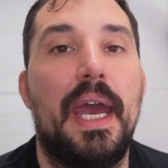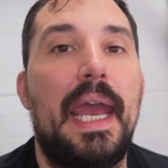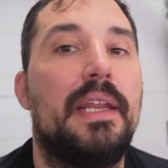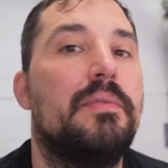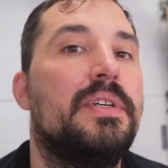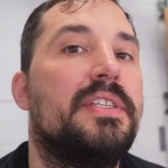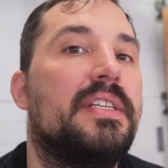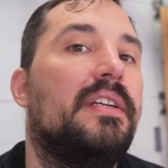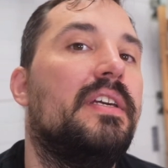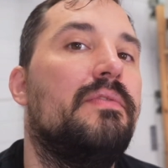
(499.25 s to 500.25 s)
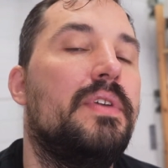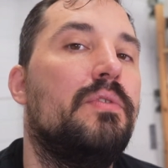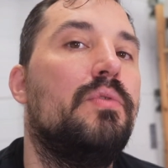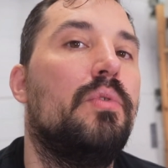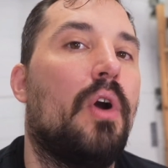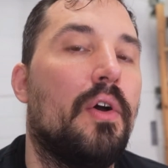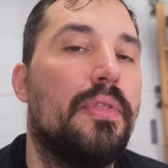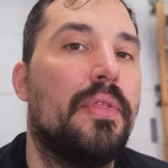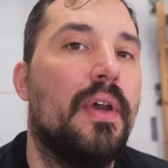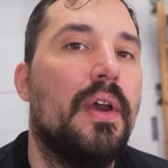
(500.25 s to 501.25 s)
and it will still give you
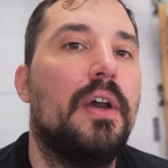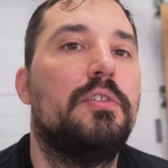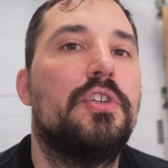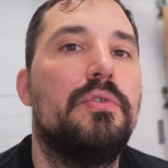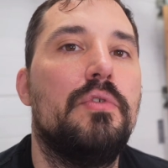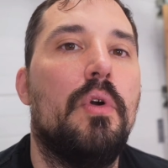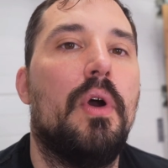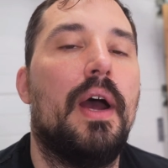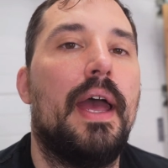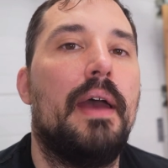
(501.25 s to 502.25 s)
growth to